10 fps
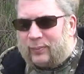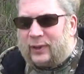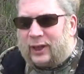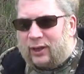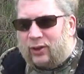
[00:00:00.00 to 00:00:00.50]

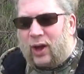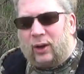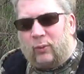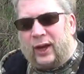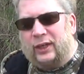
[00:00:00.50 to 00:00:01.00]
in a
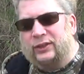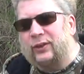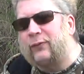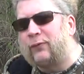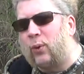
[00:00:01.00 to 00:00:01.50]
lot of ways
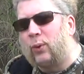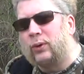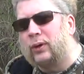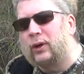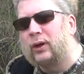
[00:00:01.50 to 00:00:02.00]

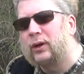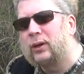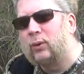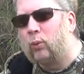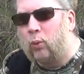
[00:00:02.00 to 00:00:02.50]
for
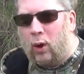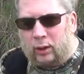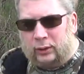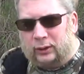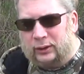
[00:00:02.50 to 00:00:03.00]

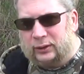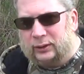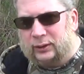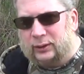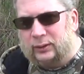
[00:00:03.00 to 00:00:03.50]
water,
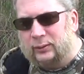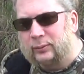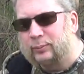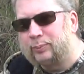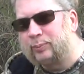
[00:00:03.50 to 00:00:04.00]

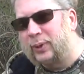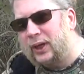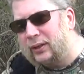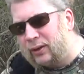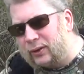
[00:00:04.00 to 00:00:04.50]

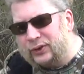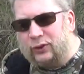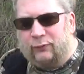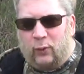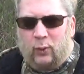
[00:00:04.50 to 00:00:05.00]
but
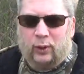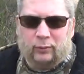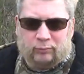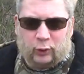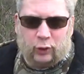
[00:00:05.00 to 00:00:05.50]
also for
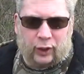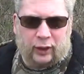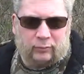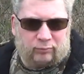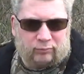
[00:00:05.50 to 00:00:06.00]
cooking.